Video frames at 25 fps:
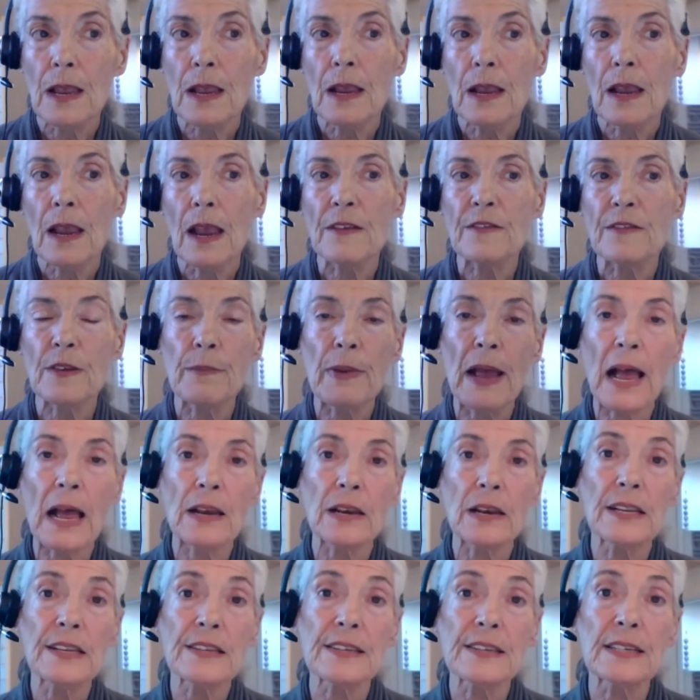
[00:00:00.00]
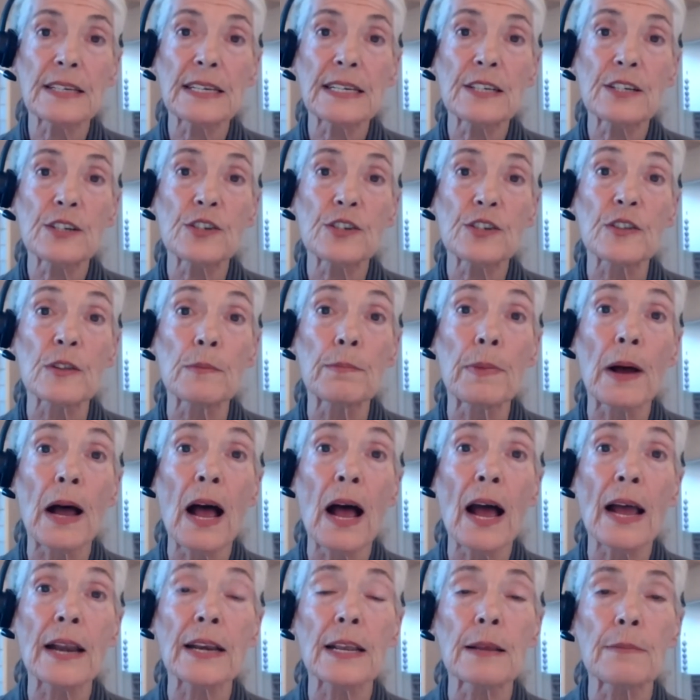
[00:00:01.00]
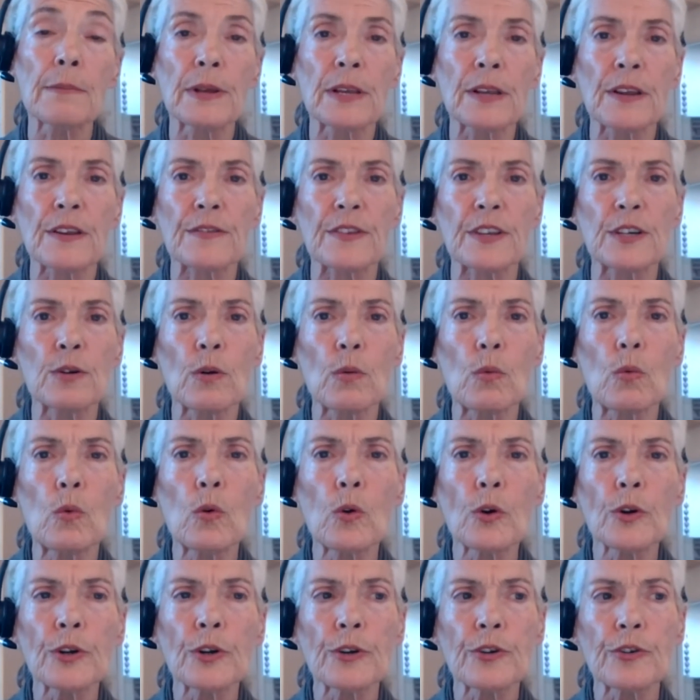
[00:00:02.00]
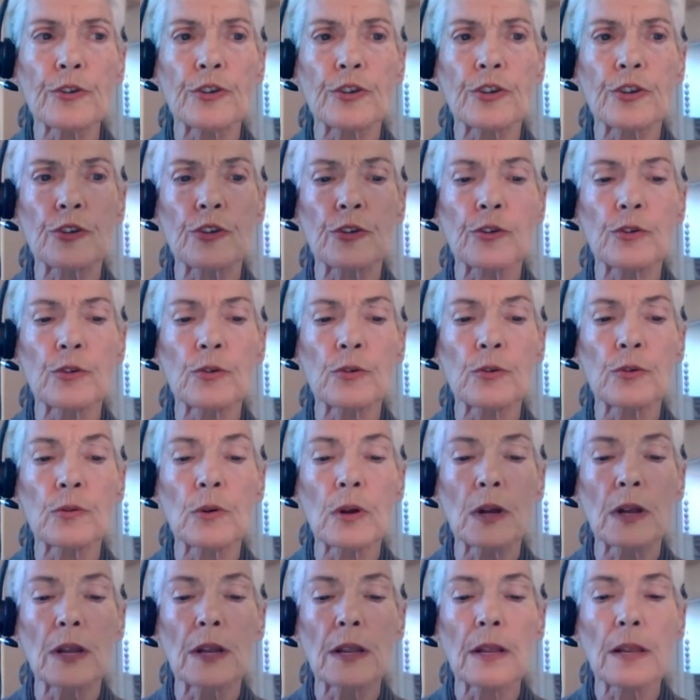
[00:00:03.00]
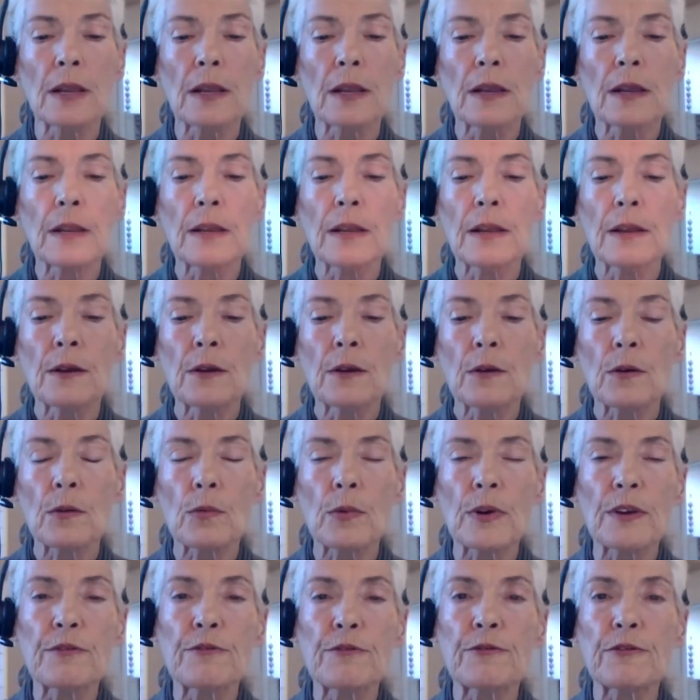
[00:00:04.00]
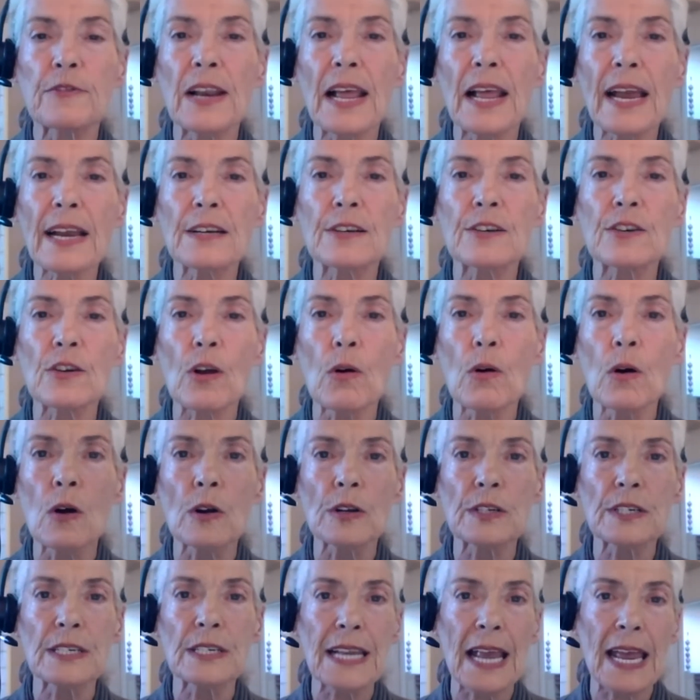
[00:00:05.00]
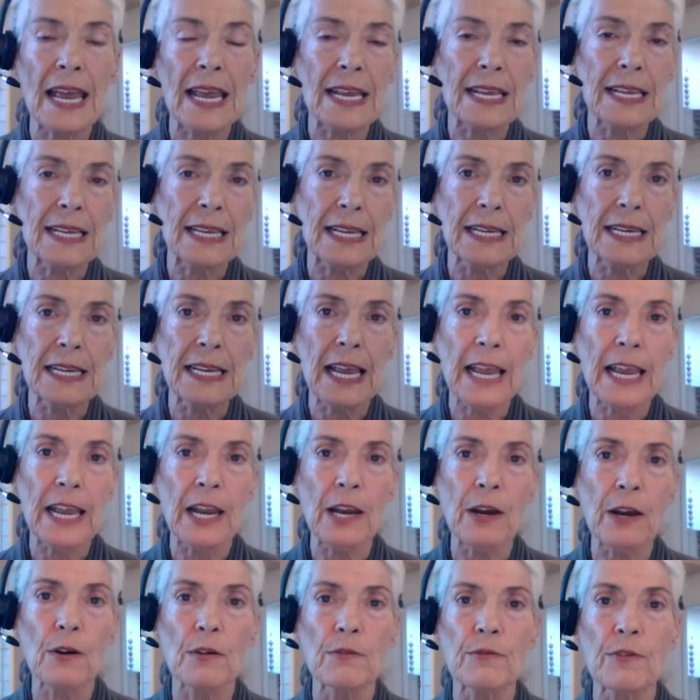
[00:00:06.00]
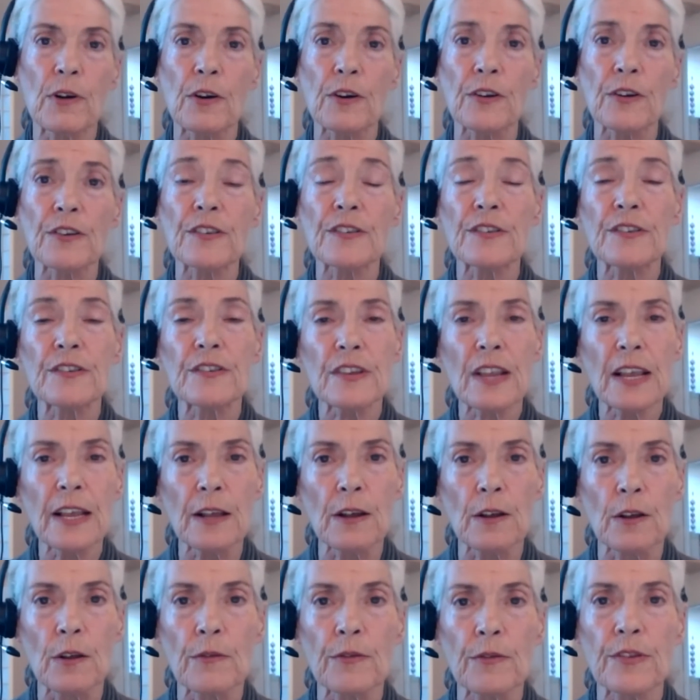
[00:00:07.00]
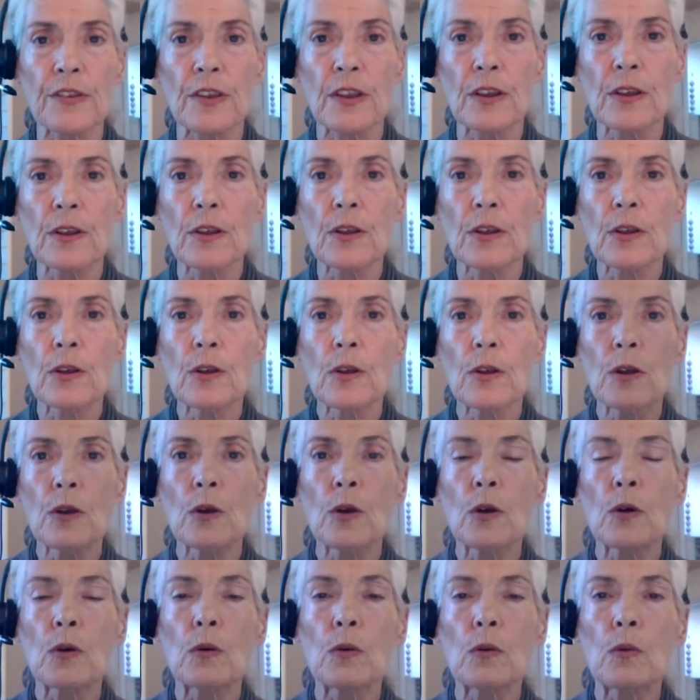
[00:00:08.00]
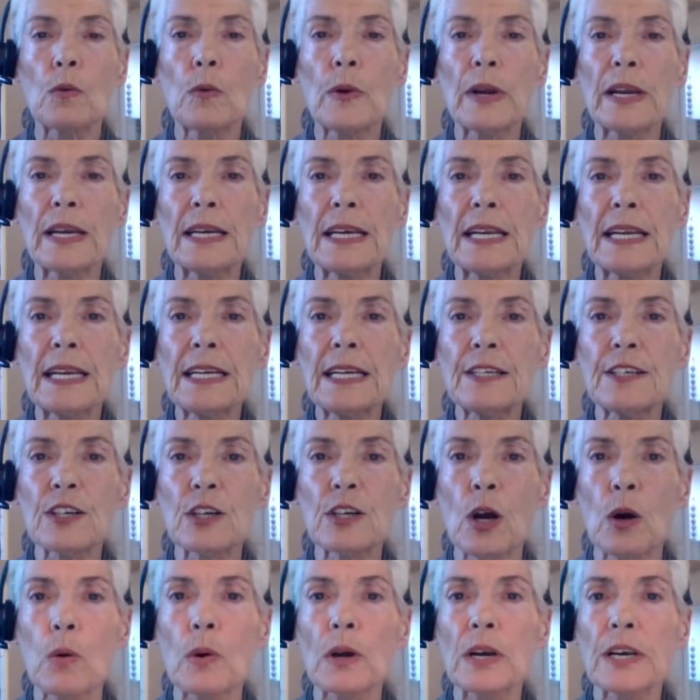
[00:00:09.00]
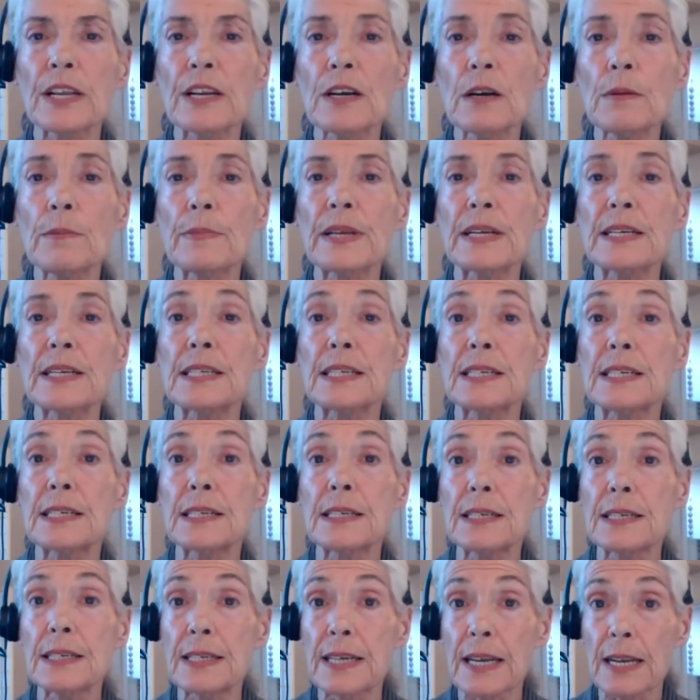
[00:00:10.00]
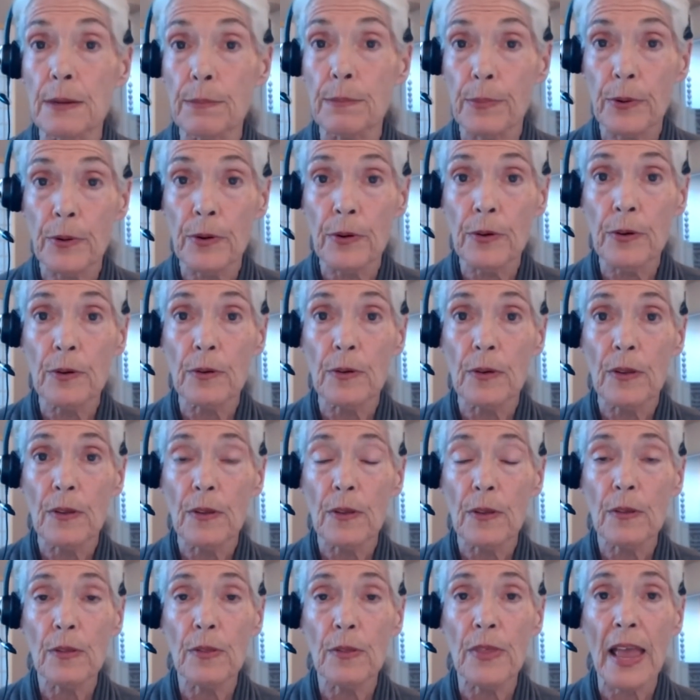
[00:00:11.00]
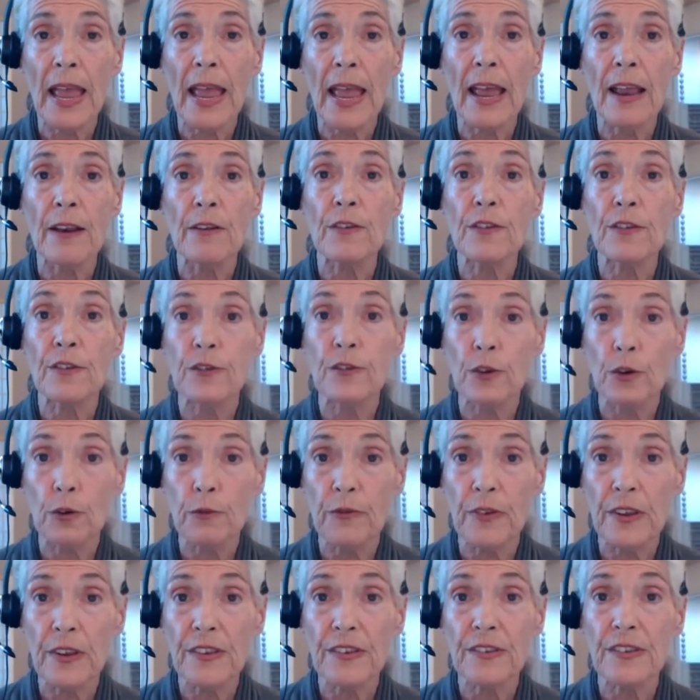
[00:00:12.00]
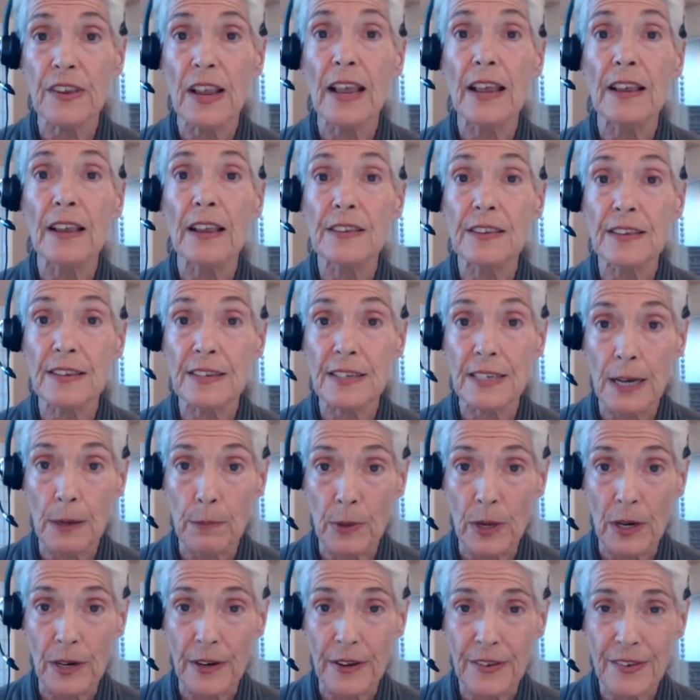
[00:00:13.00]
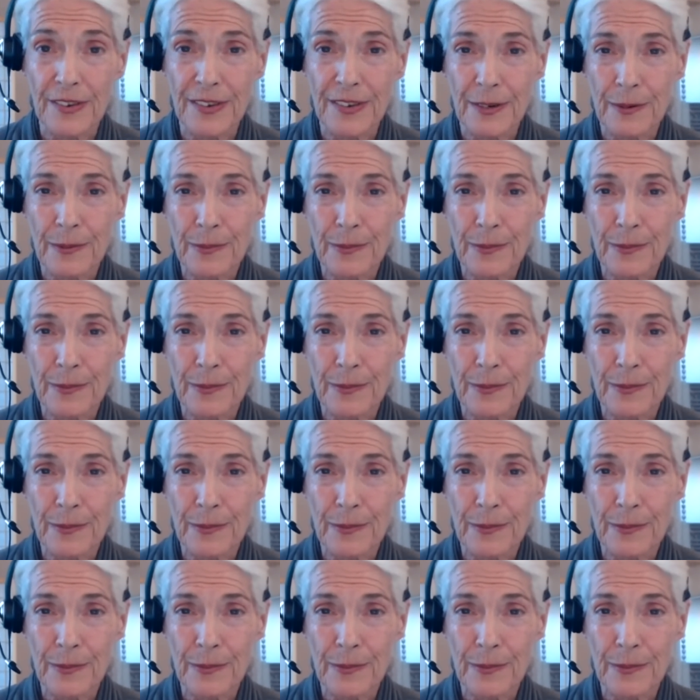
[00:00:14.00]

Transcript: It's about listening to the body because in order to reflect on taking care of ourselves, we need to go a little bit deeper than surface stimulus.